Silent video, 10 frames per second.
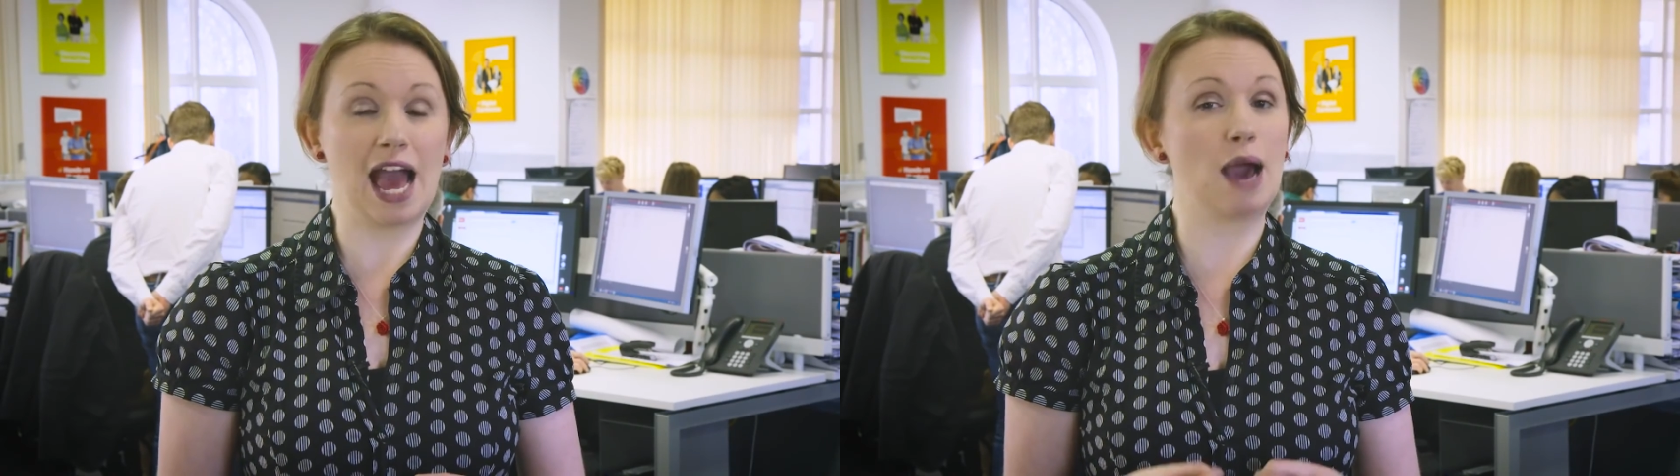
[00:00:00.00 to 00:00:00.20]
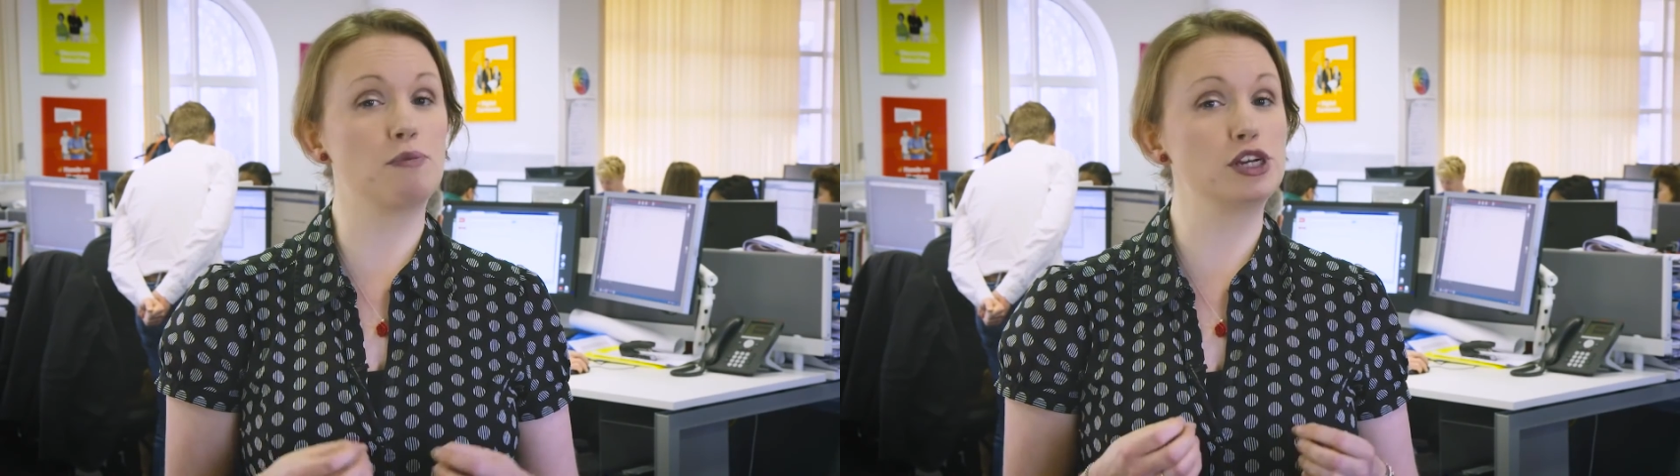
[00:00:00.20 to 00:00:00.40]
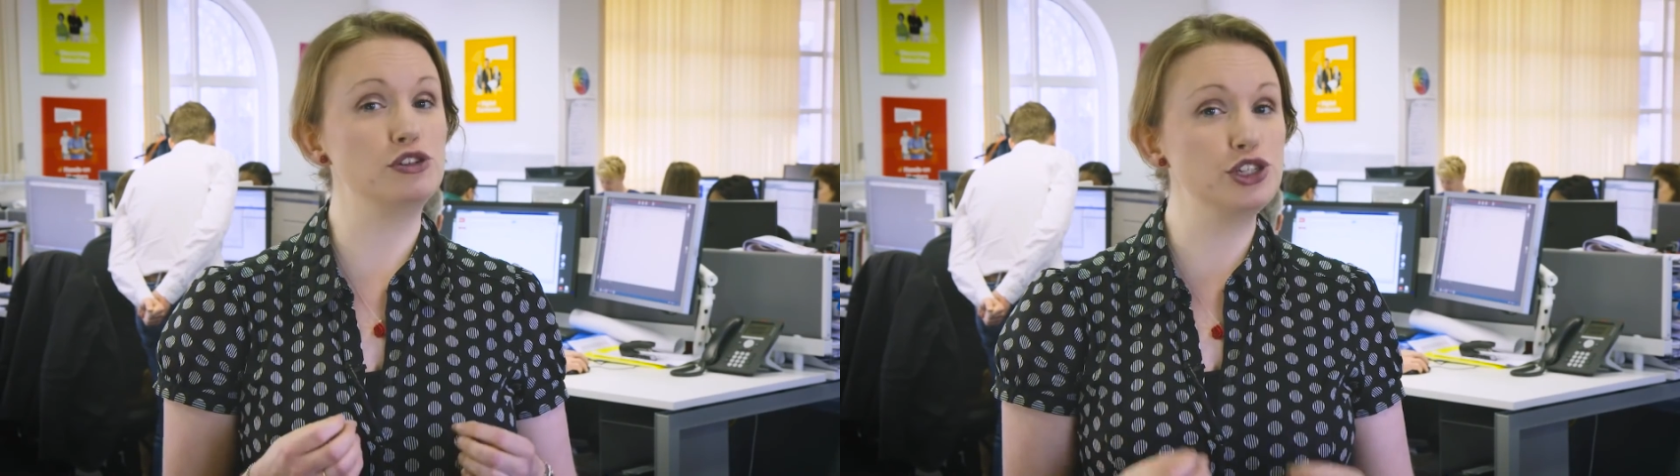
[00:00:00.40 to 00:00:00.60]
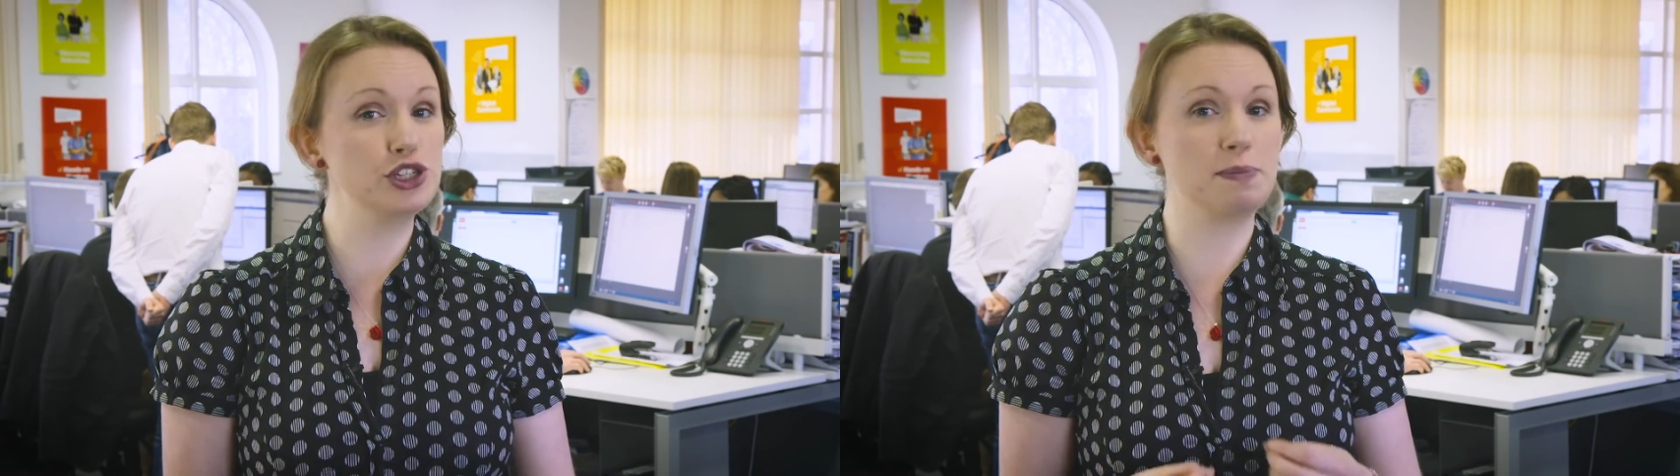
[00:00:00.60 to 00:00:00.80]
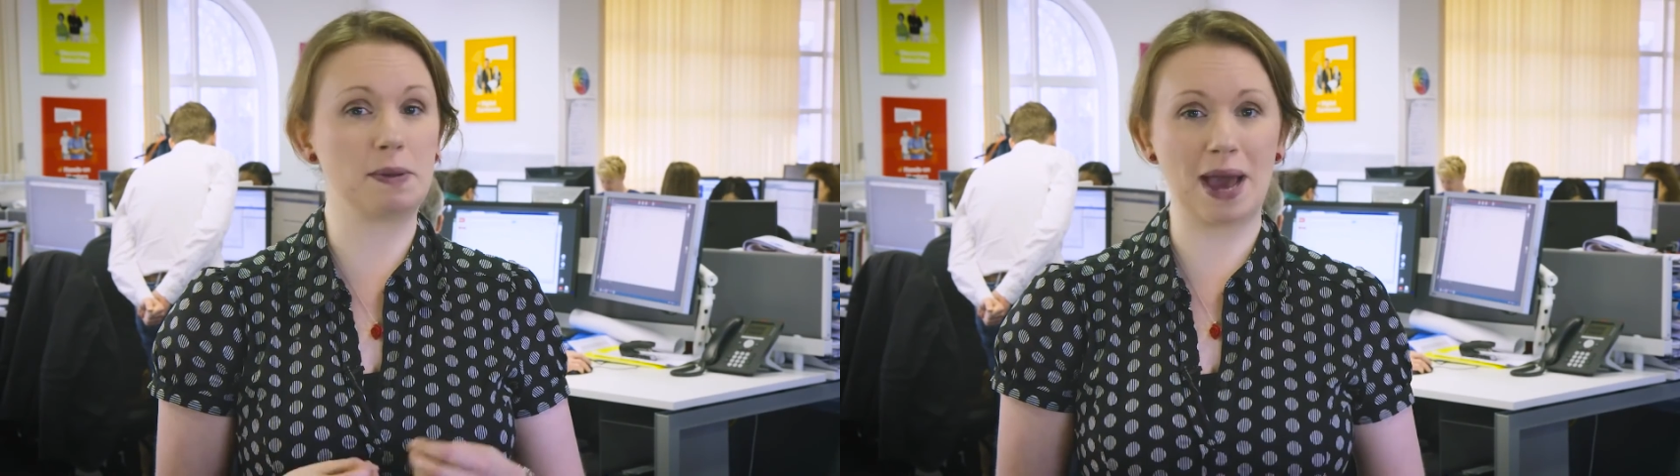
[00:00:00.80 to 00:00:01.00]
and what you
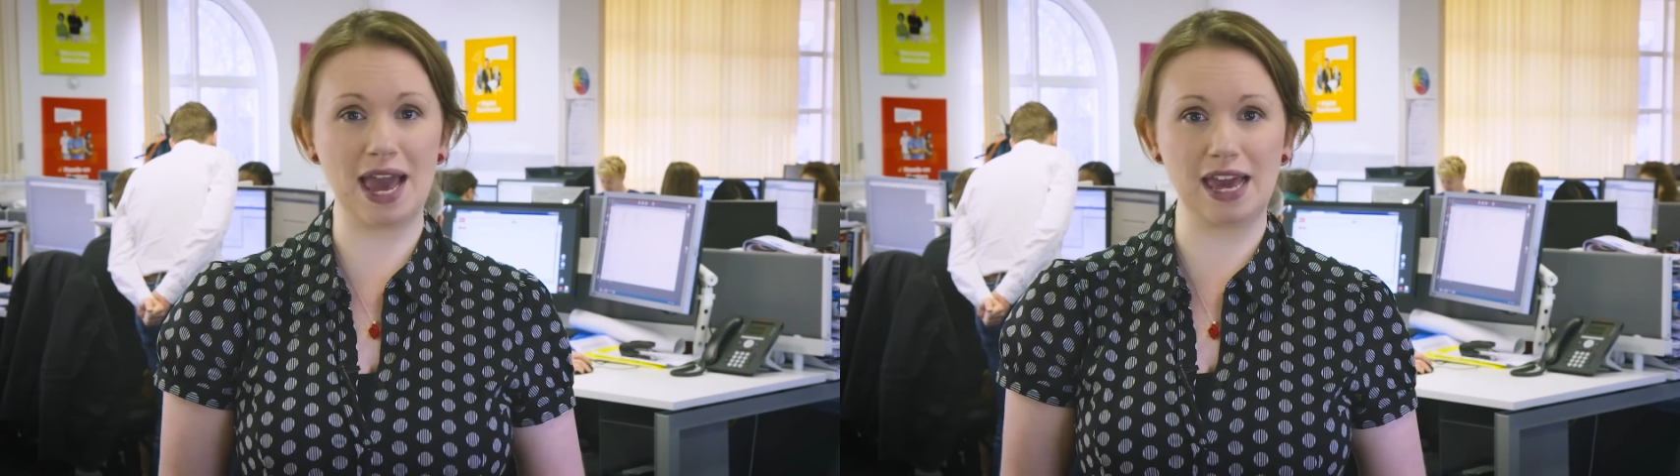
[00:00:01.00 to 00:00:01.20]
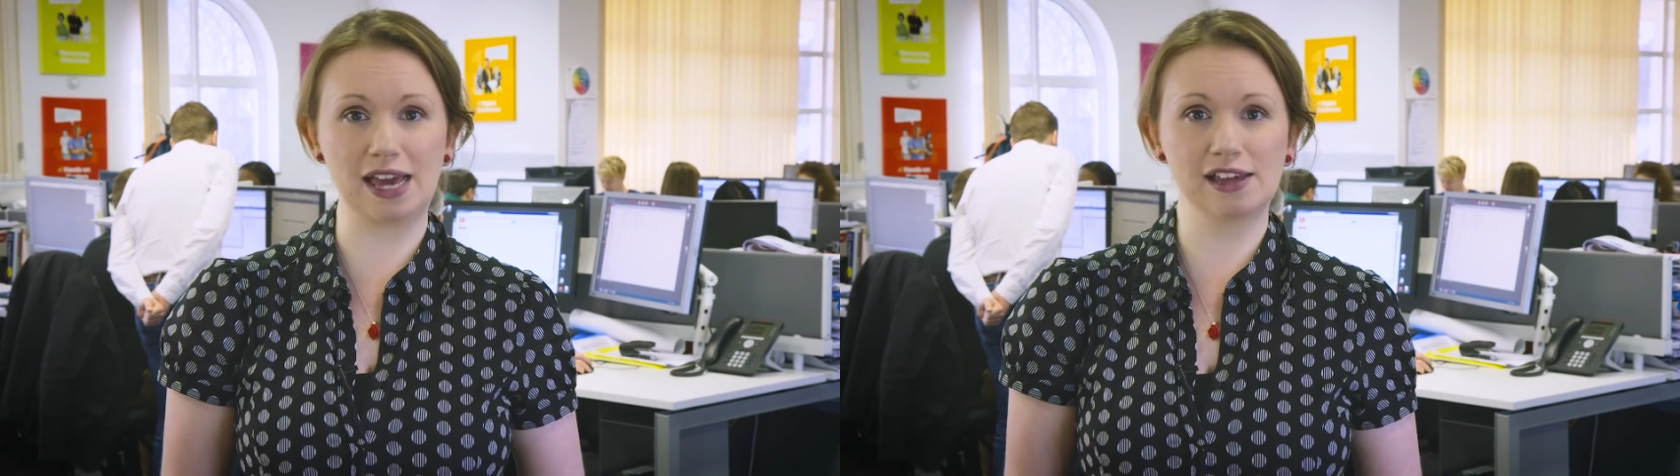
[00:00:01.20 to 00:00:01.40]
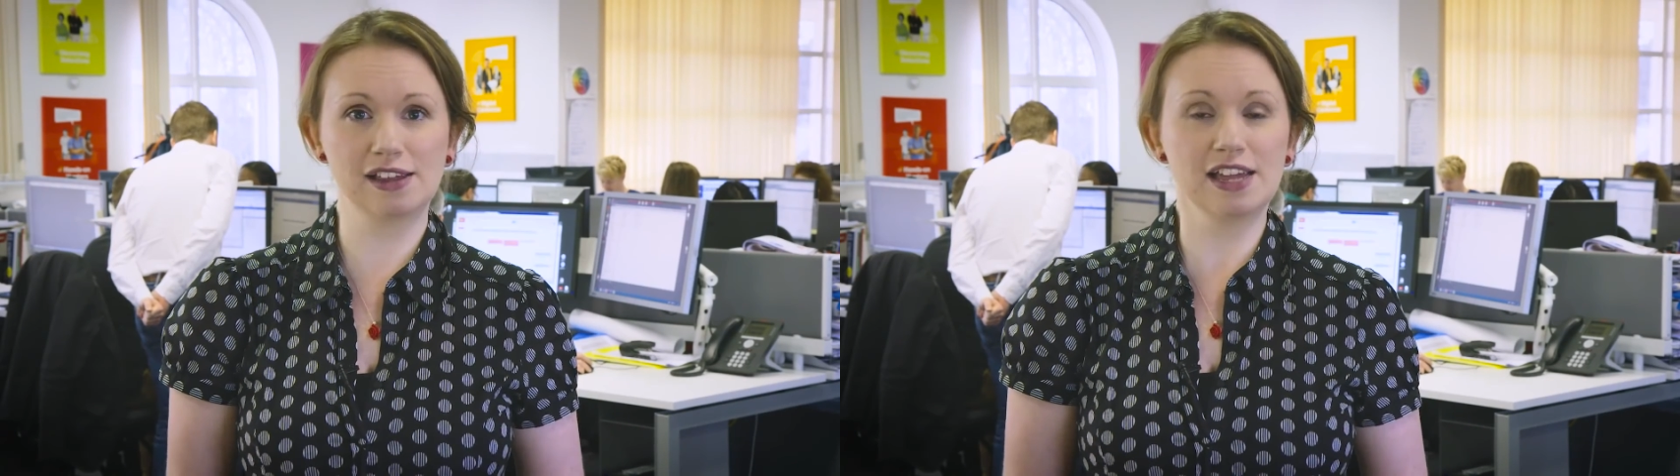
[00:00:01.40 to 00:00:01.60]
should be paying,